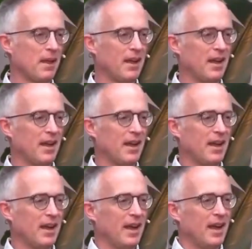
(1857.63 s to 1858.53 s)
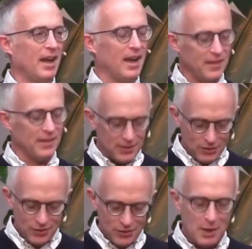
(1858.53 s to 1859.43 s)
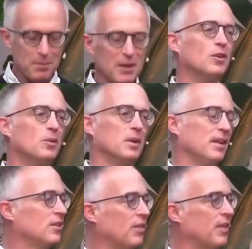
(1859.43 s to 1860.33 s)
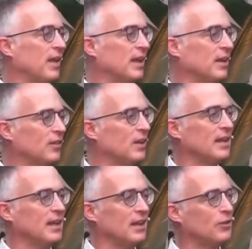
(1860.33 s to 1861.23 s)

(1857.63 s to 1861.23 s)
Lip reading: And then stepping forward into the things he needs to begin to teach